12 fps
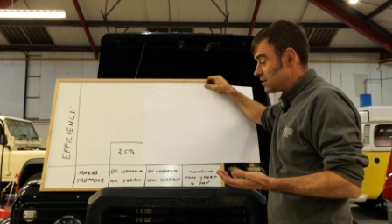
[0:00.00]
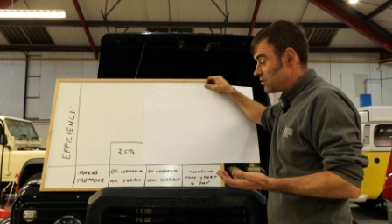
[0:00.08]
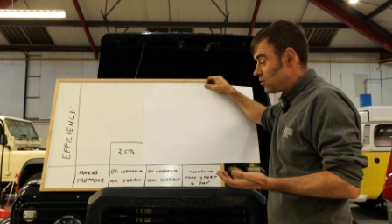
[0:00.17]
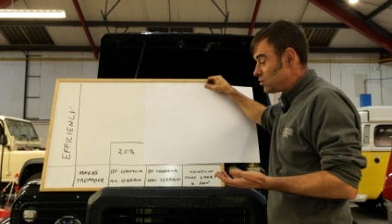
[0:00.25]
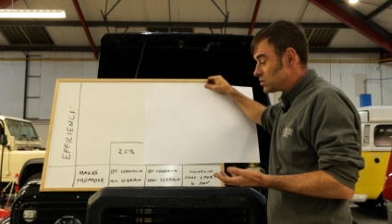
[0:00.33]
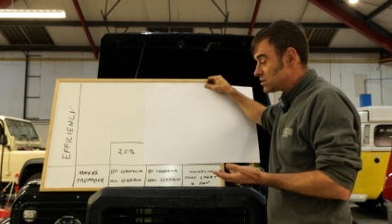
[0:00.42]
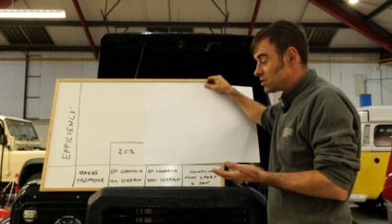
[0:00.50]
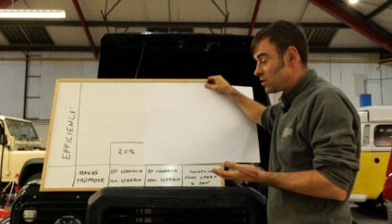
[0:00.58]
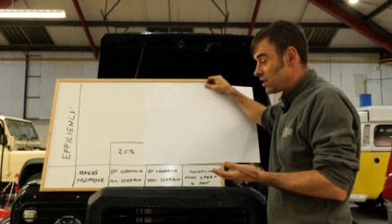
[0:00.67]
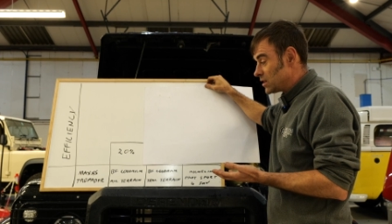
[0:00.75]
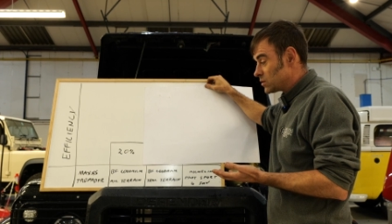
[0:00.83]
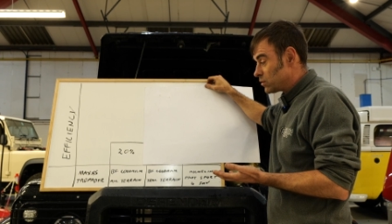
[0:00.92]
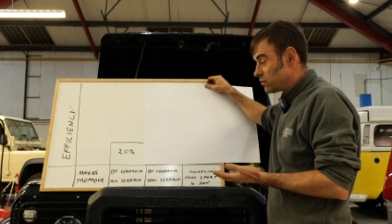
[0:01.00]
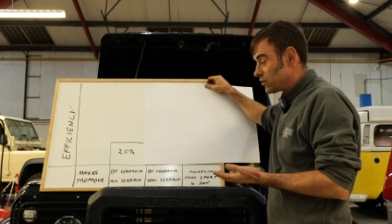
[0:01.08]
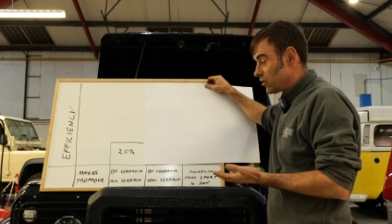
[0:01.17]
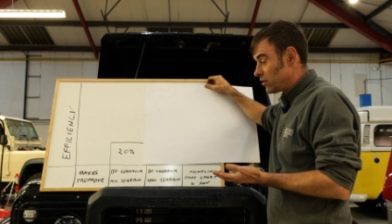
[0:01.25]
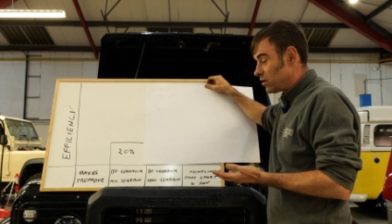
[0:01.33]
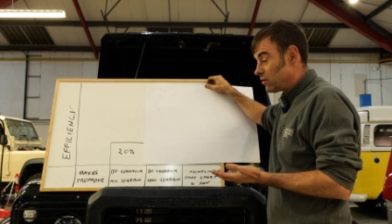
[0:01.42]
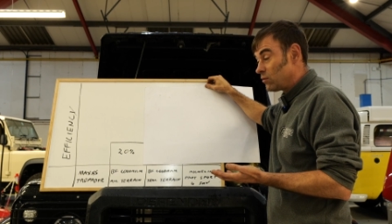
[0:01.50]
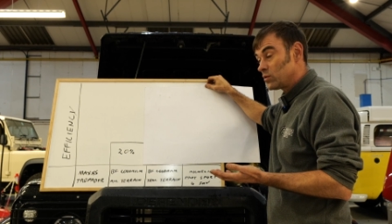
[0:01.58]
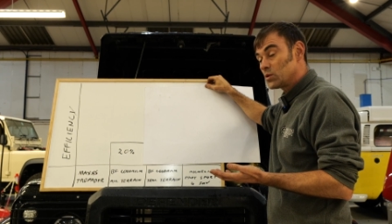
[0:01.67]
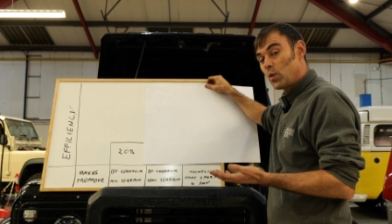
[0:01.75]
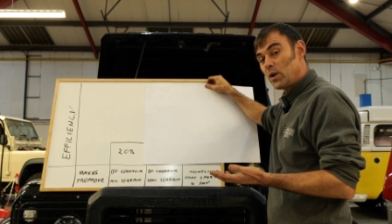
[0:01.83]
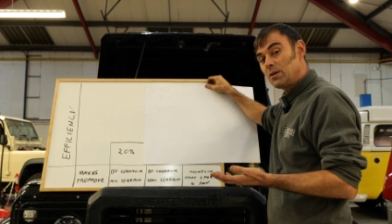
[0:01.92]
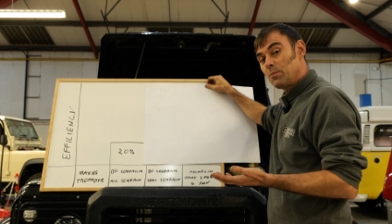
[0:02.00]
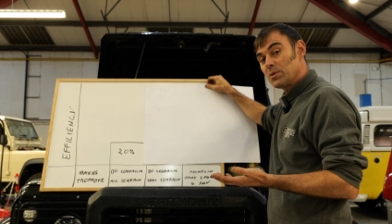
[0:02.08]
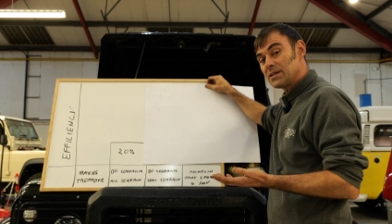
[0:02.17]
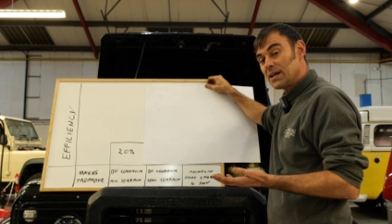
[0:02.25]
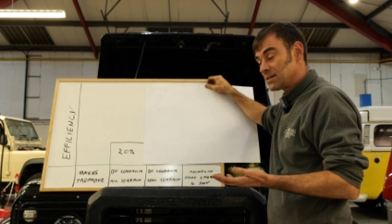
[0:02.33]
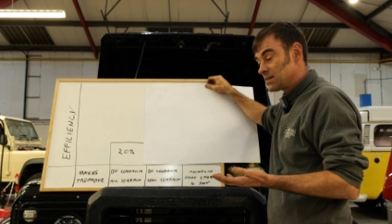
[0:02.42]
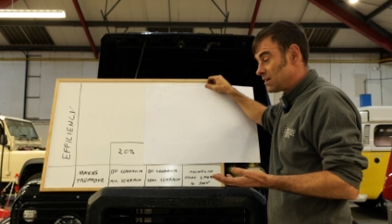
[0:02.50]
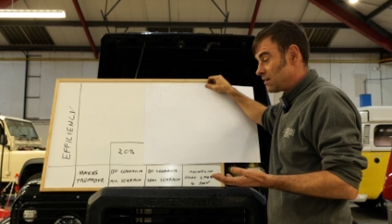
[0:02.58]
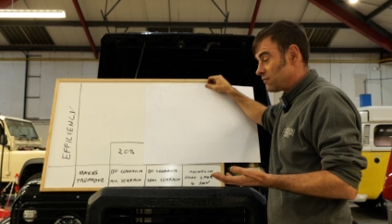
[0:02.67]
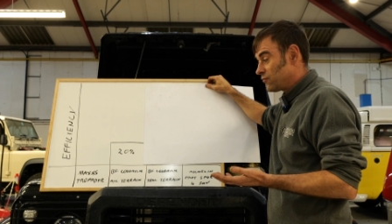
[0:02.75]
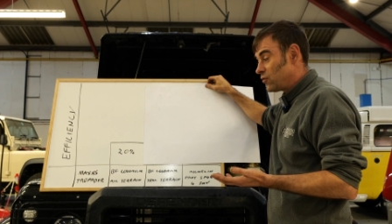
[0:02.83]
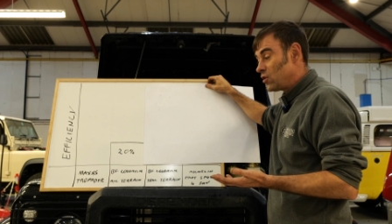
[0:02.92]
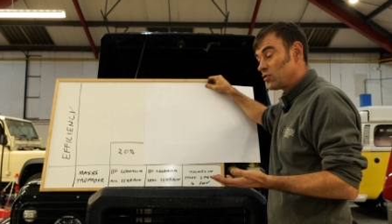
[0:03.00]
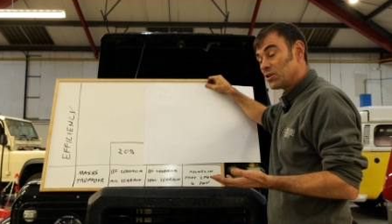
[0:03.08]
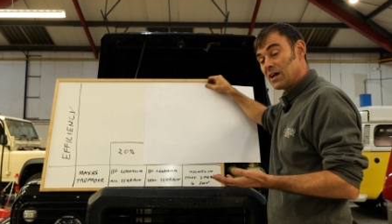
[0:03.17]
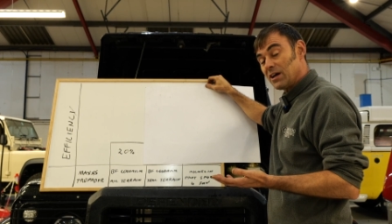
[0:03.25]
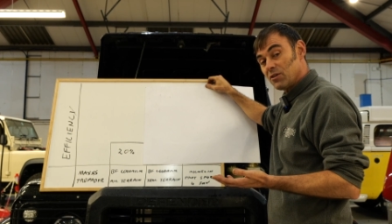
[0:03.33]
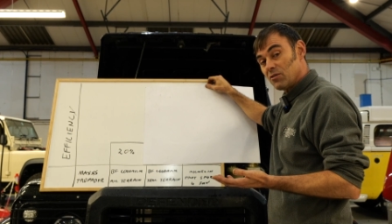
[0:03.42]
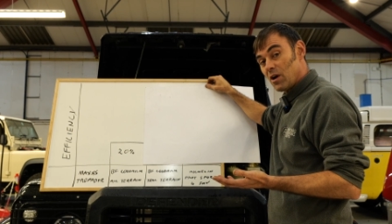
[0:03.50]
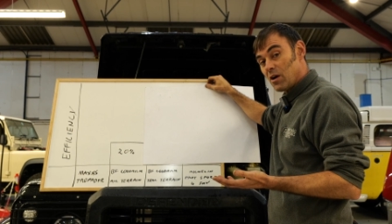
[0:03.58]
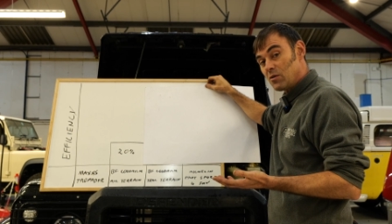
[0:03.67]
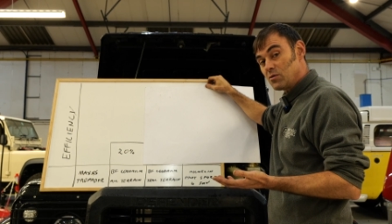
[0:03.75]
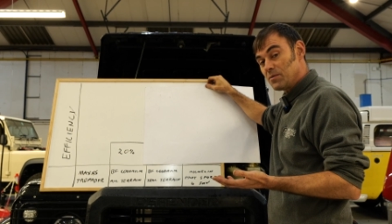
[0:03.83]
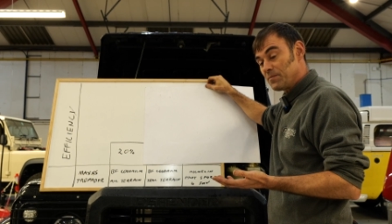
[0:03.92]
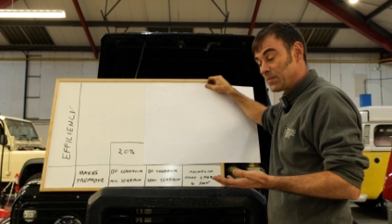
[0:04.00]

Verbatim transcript: those tyres would have got you 20% further down the road